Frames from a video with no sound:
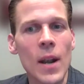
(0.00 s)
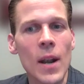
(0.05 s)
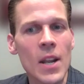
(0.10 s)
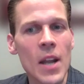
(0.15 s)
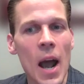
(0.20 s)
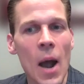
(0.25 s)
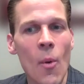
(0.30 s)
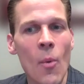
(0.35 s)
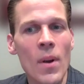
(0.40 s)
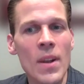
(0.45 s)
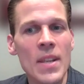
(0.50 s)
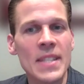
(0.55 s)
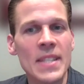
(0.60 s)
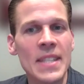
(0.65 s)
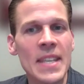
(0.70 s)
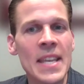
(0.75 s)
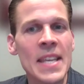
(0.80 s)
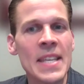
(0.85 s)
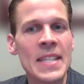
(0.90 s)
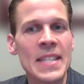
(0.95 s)
And I want to
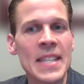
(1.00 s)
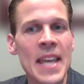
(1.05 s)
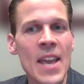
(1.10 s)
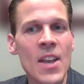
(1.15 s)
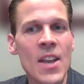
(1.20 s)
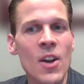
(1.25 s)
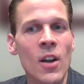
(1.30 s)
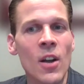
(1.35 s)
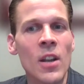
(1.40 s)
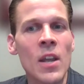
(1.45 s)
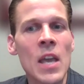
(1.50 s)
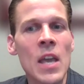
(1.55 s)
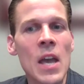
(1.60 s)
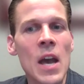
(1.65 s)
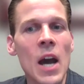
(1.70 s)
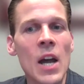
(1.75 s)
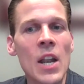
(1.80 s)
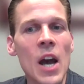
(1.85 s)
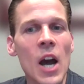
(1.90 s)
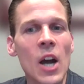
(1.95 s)
see his take on
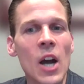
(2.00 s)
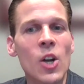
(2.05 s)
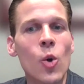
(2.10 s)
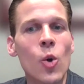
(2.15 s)
a